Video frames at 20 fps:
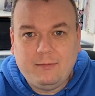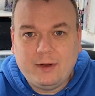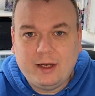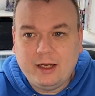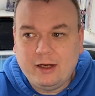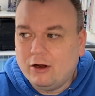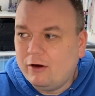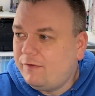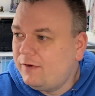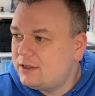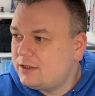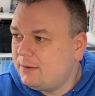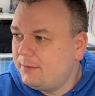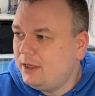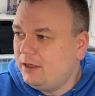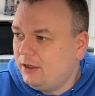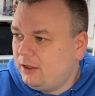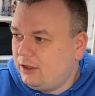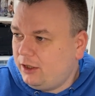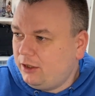many offers? I
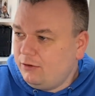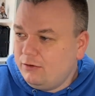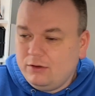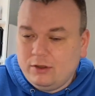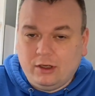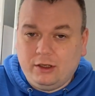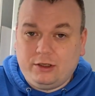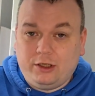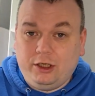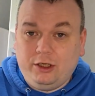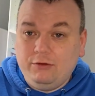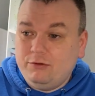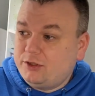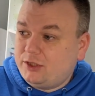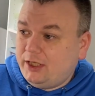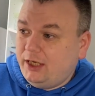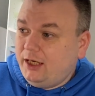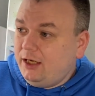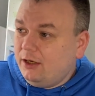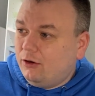mean, do you
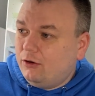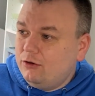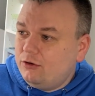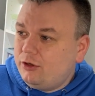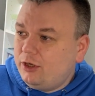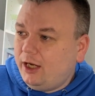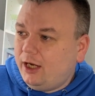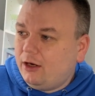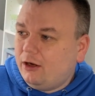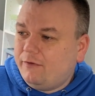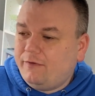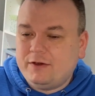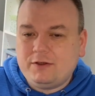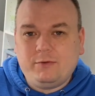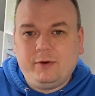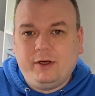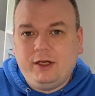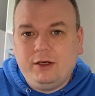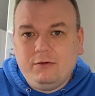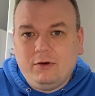see 108 offers
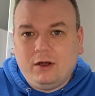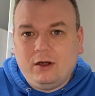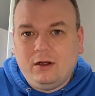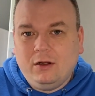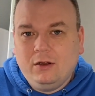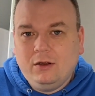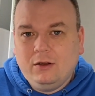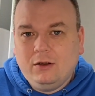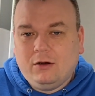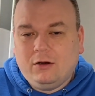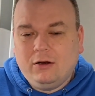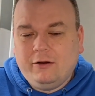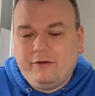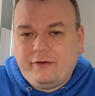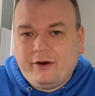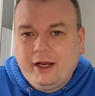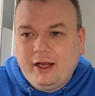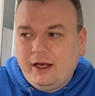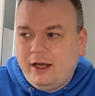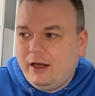where you are on a
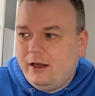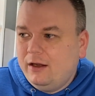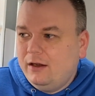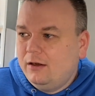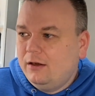Friday?